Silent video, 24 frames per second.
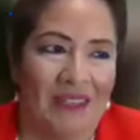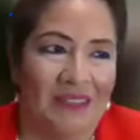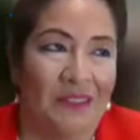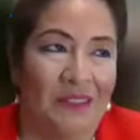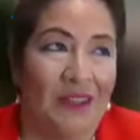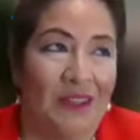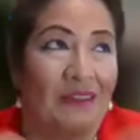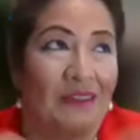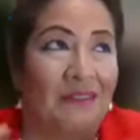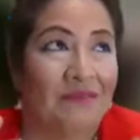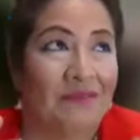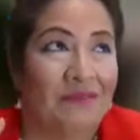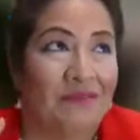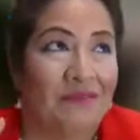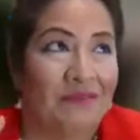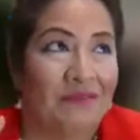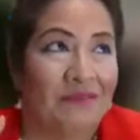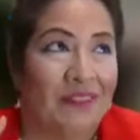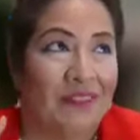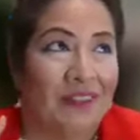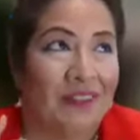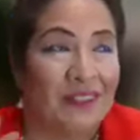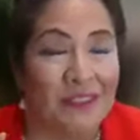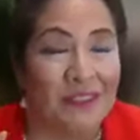So I've
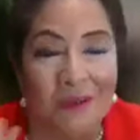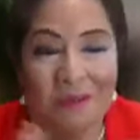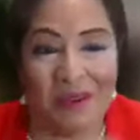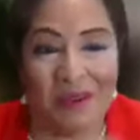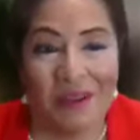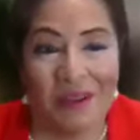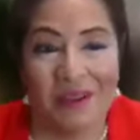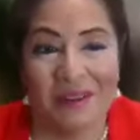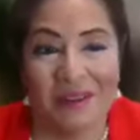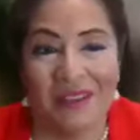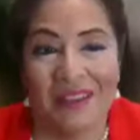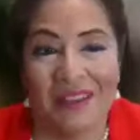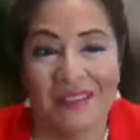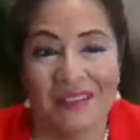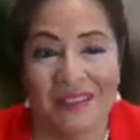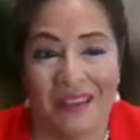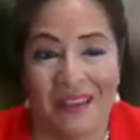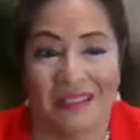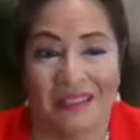clearly been in that